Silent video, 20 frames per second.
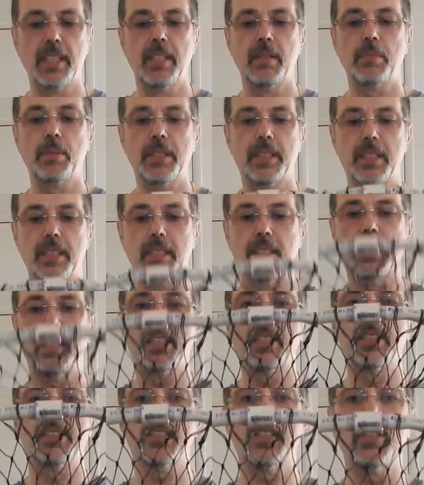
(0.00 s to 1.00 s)
but
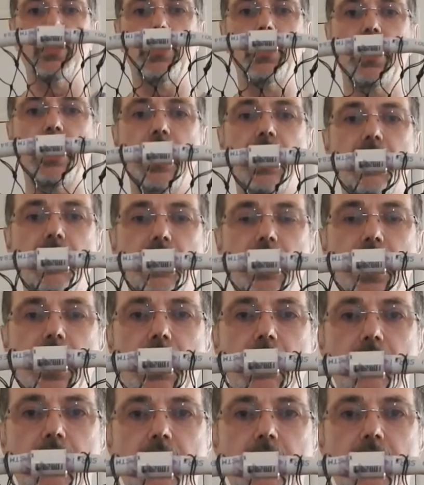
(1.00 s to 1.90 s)
it's glued together now.